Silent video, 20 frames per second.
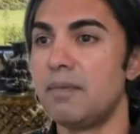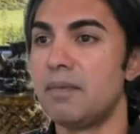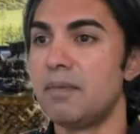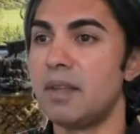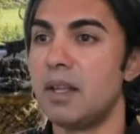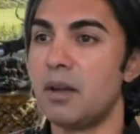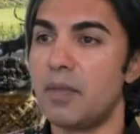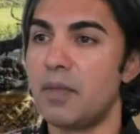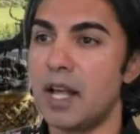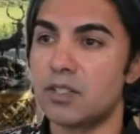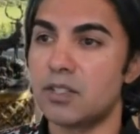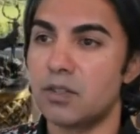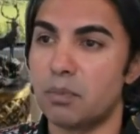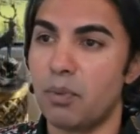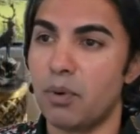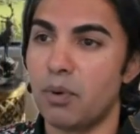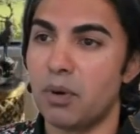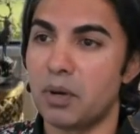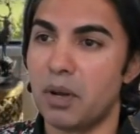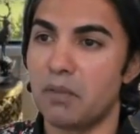That's
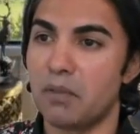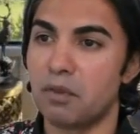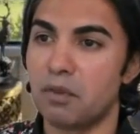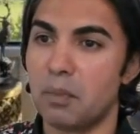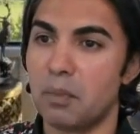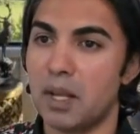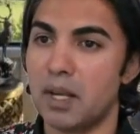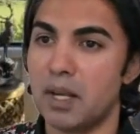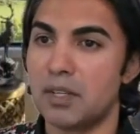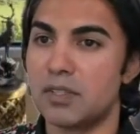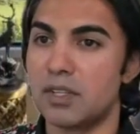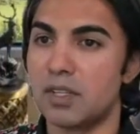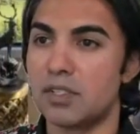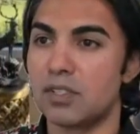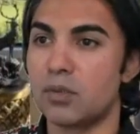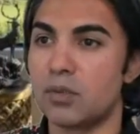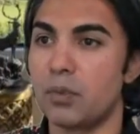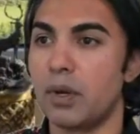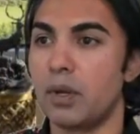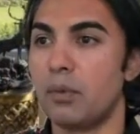reported on Form
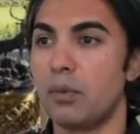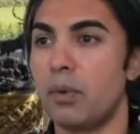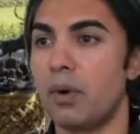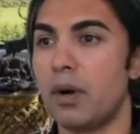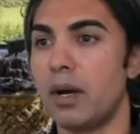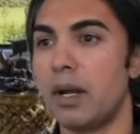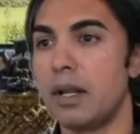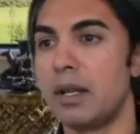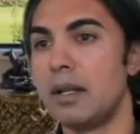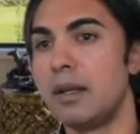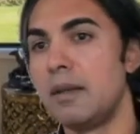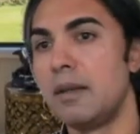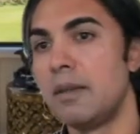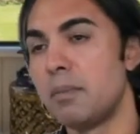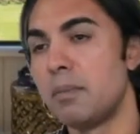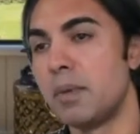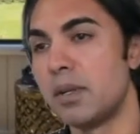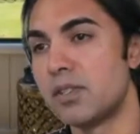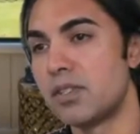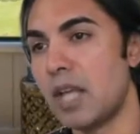8621,
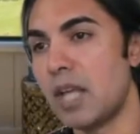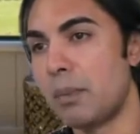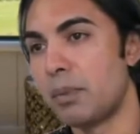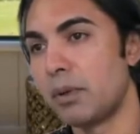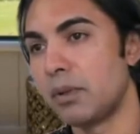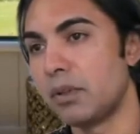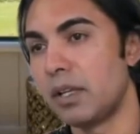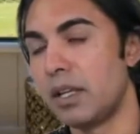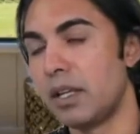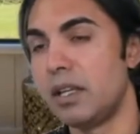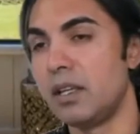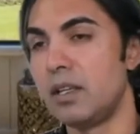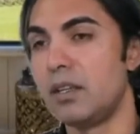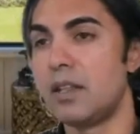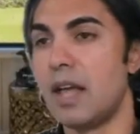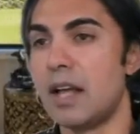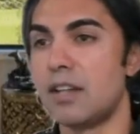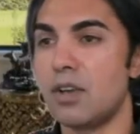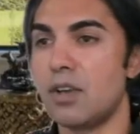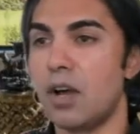but separately,
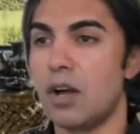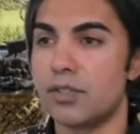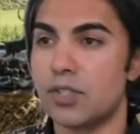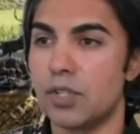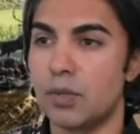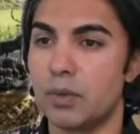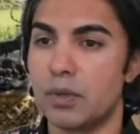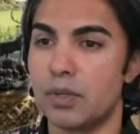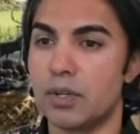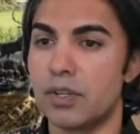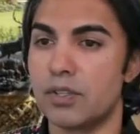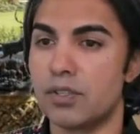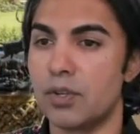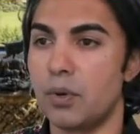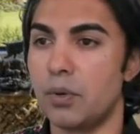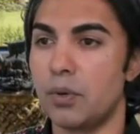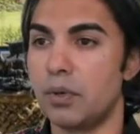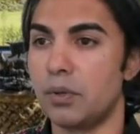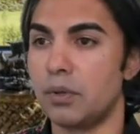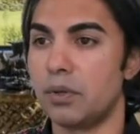that's also a
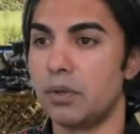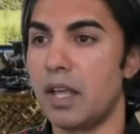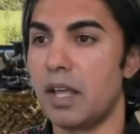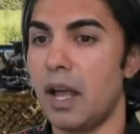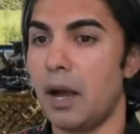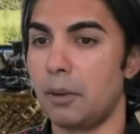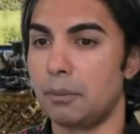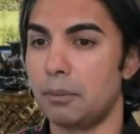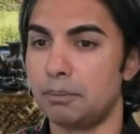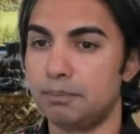custodial account.